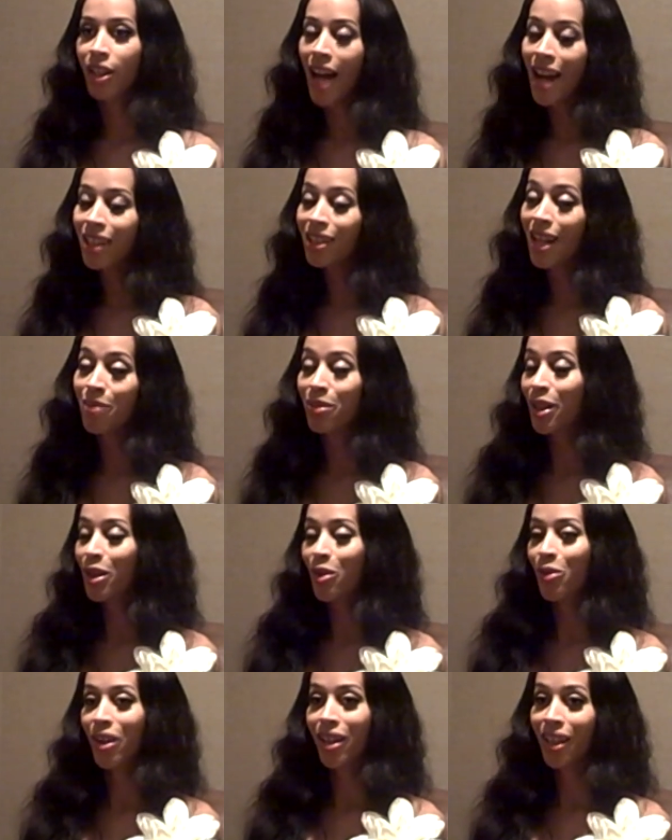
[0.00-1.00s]
a lot of times they
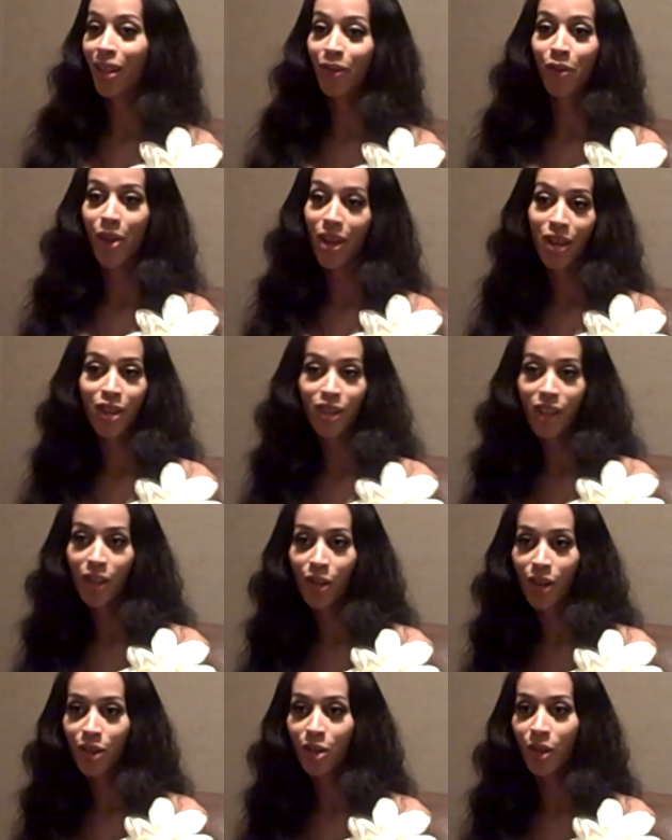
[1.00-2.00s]
don't want to give away their
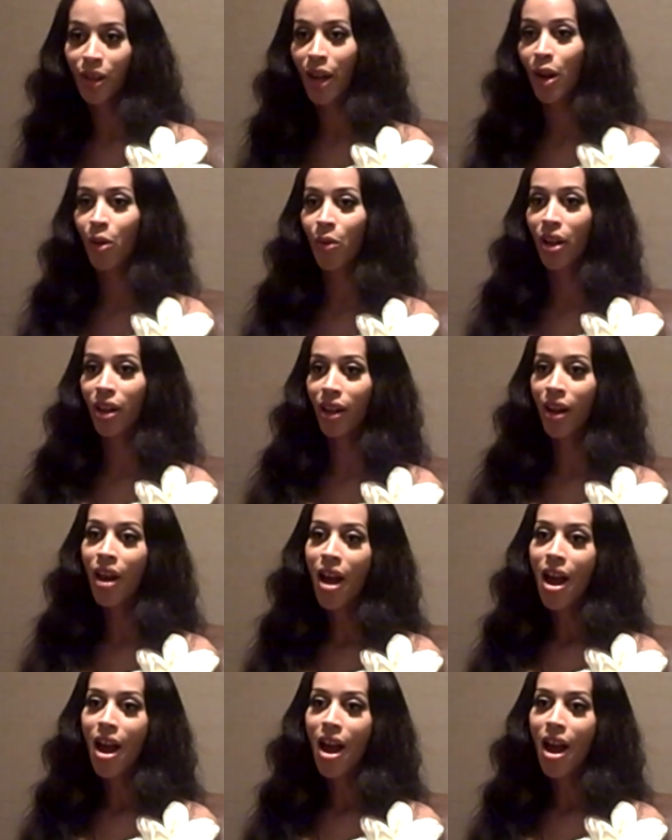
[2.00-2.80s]
secrets, or they don't want to